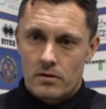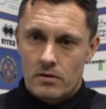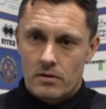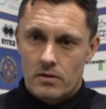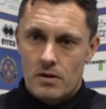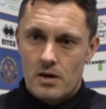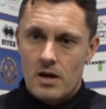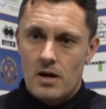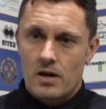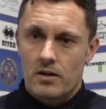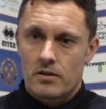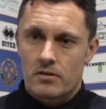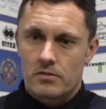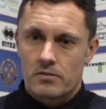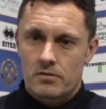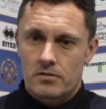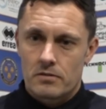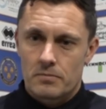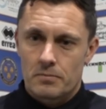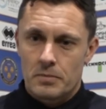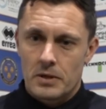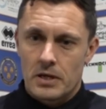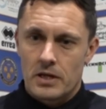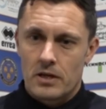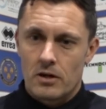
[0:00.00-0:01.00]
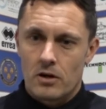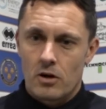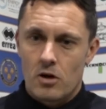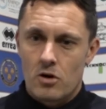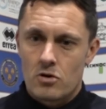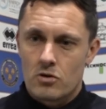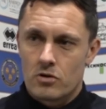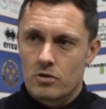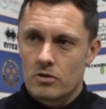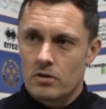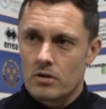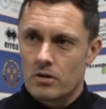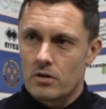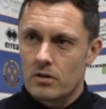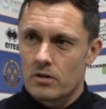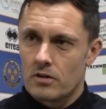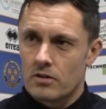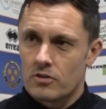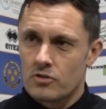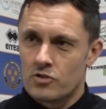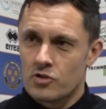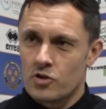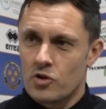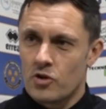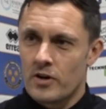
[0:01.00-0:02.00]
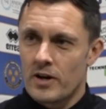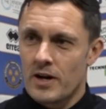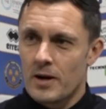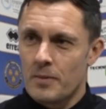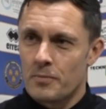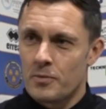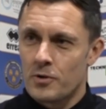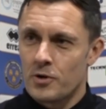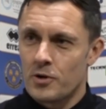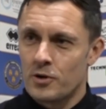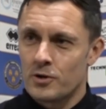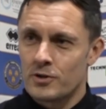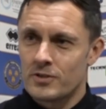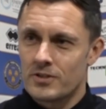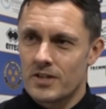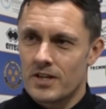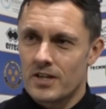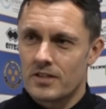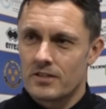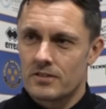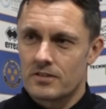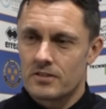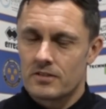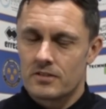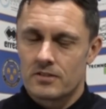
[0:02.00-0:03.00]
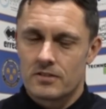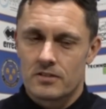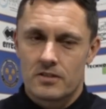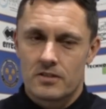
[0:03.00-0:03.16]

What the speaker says: Yeah, it's been a long, drawn-out process.